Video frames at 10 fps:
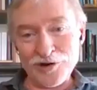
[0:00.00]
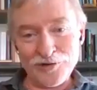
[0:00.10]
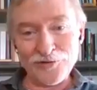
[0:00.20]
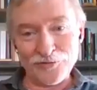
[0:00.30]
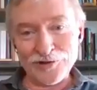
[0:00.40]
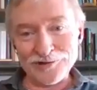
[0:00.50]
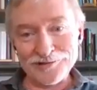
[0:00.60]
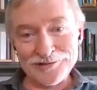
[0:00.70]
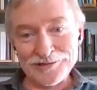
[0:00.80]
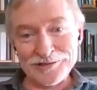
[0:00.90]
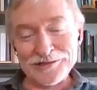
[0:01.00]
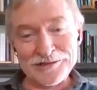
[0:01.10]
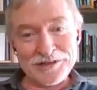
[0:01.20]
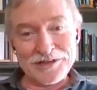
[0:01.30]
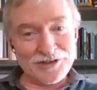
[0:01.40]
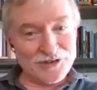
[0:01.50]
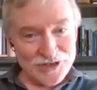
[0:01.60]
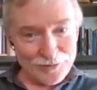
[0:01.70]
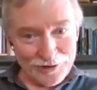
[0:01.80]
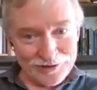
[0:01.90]
useful in
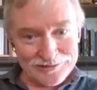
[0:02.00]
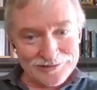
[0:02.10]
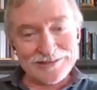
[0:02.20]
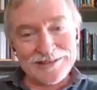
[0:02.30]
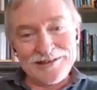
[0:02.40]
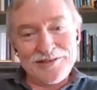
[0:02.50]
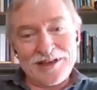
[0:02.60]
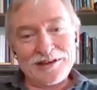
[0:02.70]
general than a